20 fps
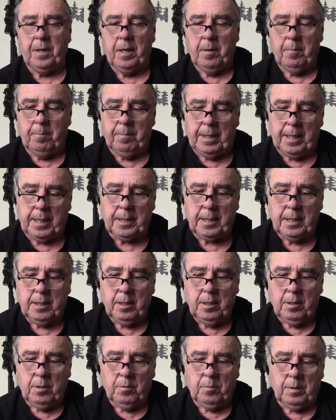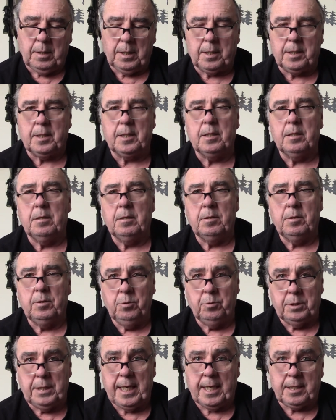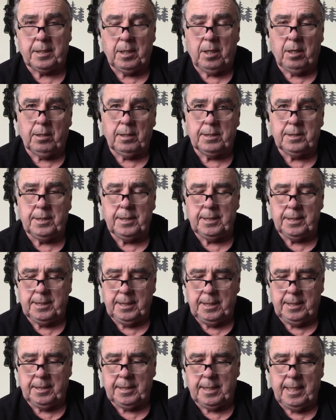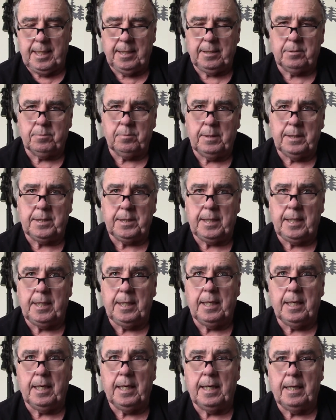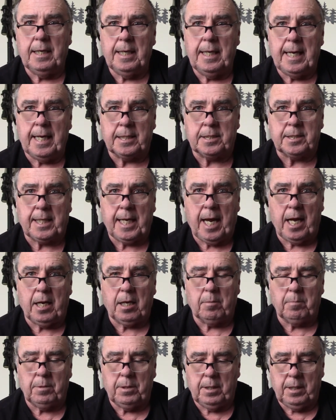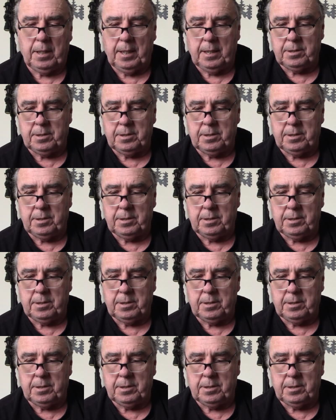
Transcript: But with the new technologies these days, we see Excalibur has